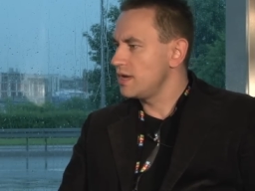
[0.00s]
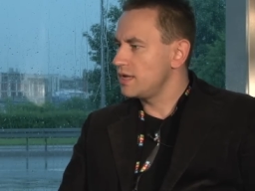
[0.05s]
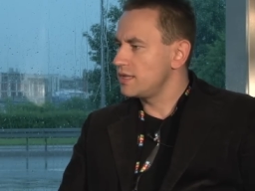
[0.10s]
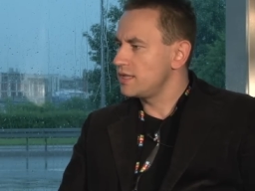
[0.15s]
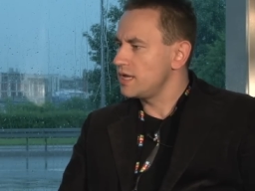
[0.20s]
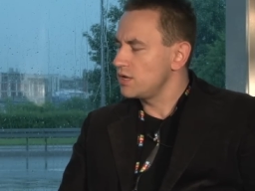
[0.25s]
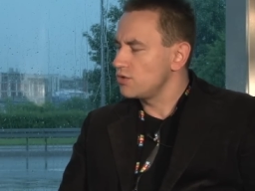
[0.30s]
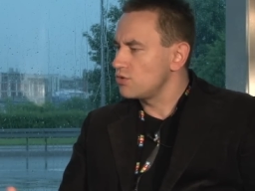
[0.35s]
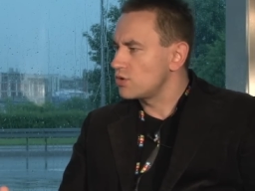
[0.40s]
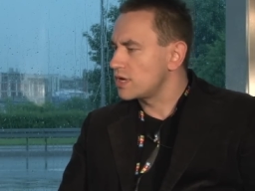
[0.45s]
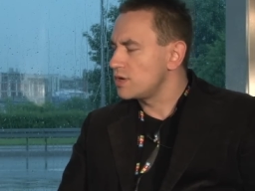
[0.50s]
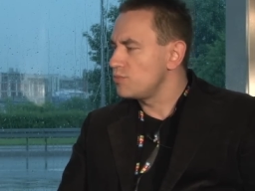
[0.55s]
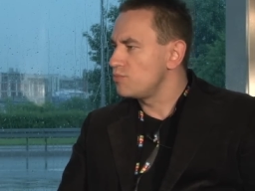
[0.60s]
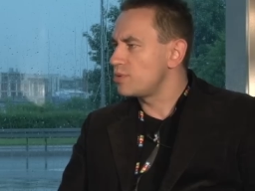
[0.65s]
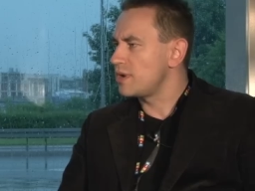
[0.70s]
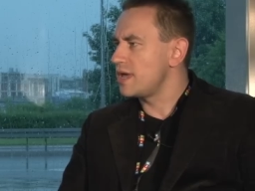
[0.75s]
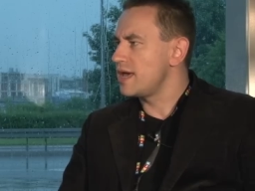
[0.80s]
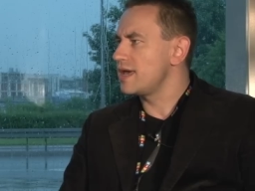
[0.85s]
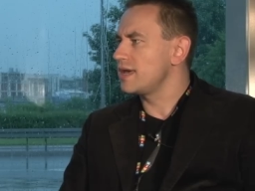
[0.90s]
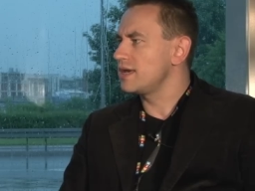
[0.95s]
Then you can
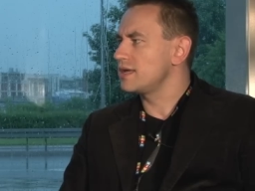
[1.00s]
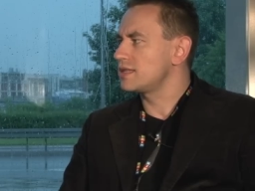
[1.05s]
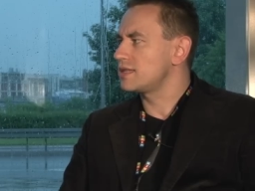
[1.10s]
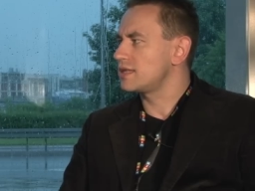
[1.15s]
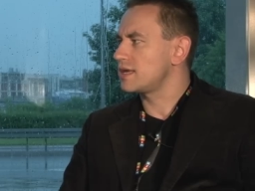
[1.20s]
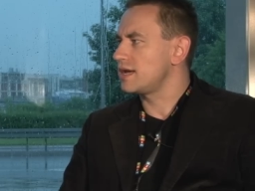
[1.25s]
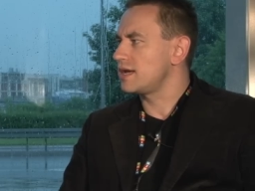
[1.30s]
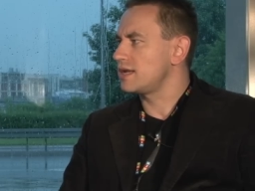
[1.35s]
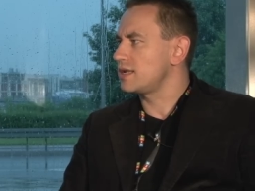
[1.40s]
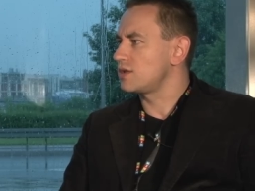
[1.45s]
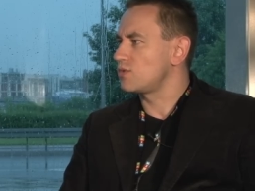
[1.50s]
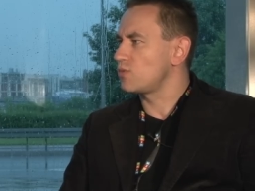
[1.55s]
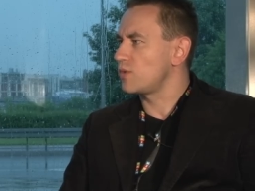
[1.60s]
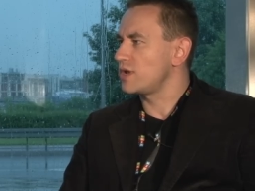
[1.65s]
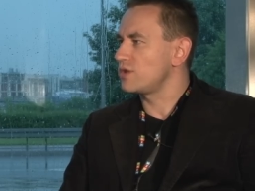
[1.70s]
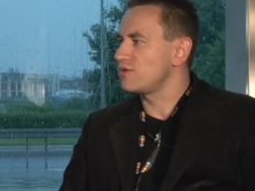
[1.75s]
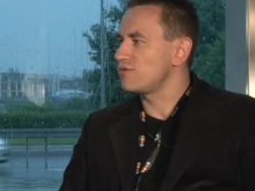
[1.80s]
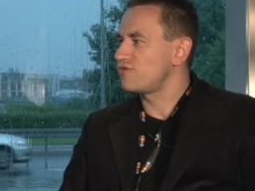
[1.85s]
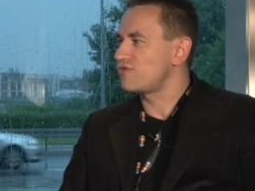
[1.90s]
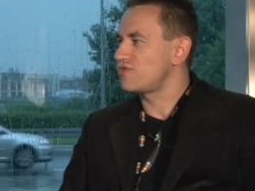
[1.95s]
play it, and
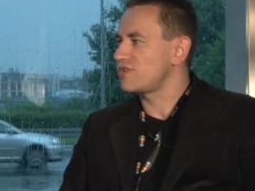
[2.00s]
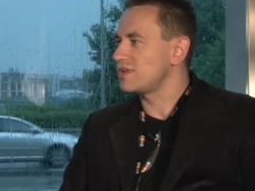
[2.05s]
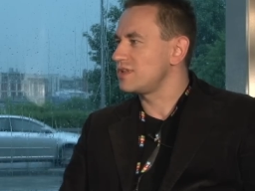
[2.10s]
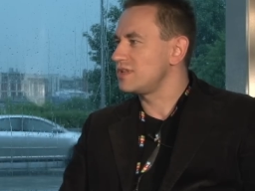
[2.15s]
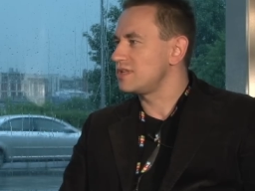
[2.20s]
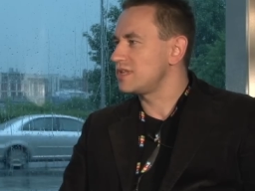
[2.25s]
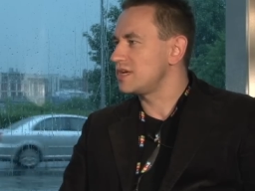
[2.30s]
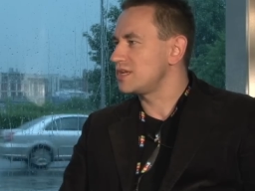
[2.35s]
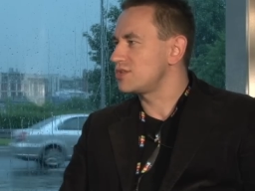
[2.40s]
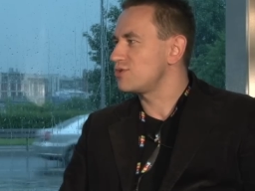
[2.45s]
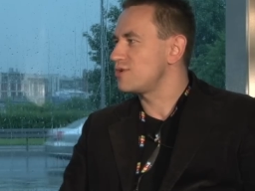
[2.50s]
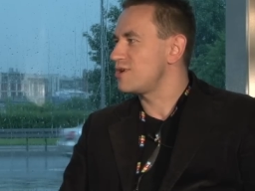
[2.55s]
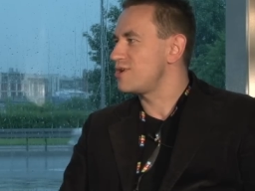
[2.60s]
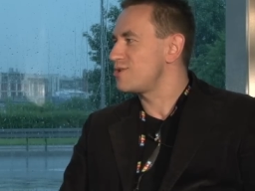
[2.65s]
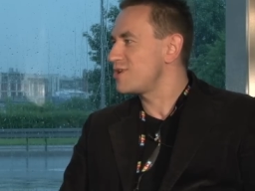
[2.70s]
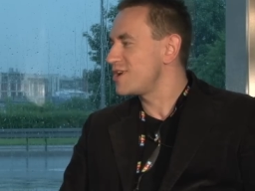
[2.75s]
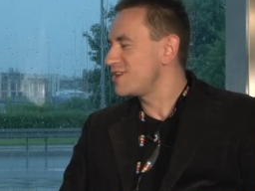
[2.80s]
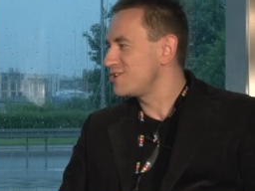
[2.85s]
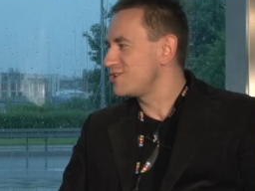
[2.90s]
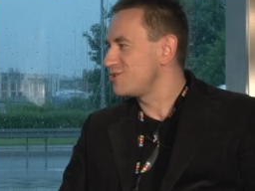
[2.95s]
when you feel that you
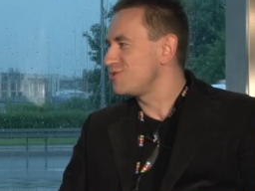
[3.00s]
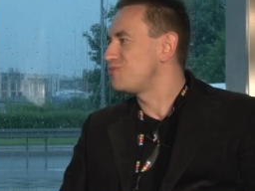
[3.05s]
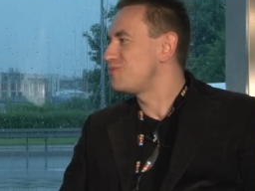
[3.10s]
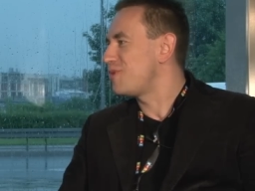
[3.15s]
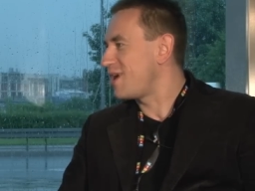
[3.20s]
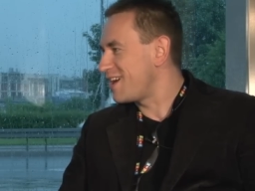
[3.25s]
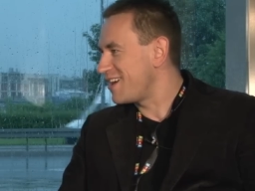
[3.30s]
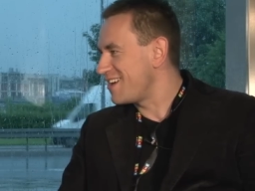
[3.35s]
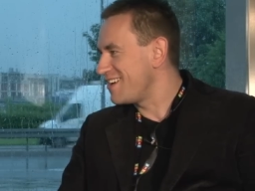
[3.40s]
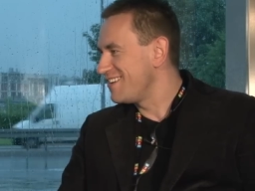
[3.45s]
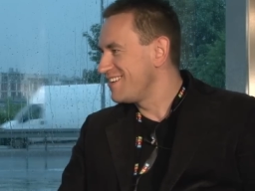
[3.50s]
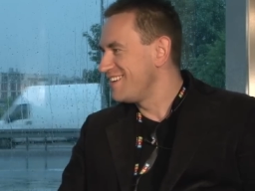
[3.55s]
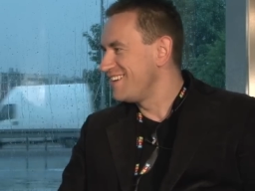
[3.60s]
are ready, you pay.